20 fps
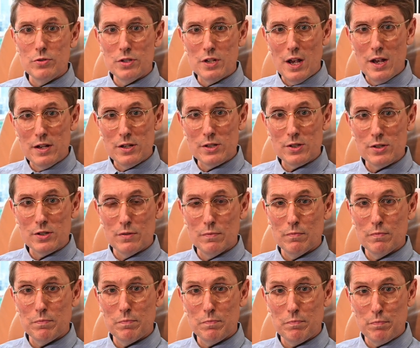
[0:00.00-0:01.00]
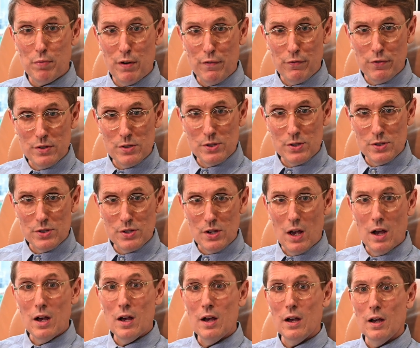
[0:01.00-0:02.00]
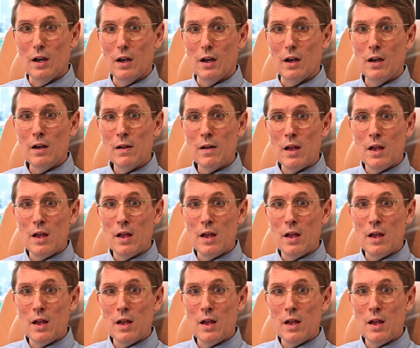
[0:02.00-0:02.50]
tastes and preferences are,